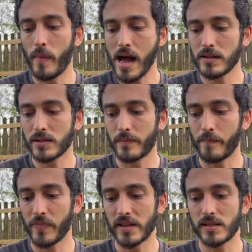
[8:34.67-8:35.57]

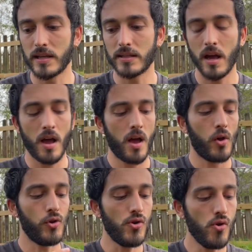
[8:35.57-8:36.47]
maxim that says
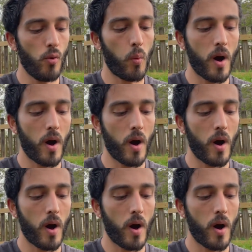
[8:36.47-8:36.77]
you'd